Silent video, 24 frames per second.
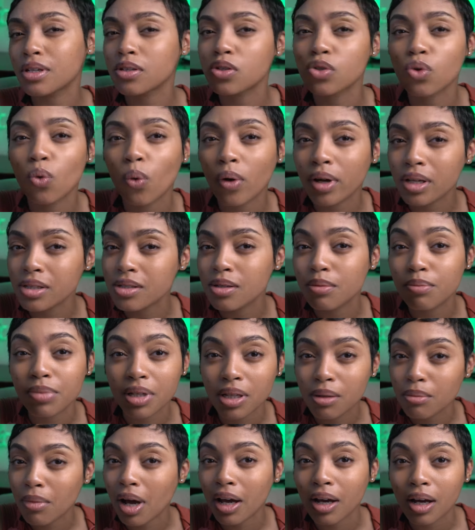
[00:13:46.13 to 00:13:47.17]
is going to
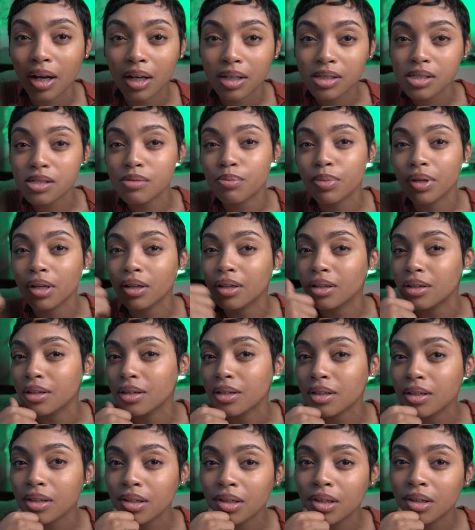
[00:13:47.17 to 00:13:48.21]
be my husband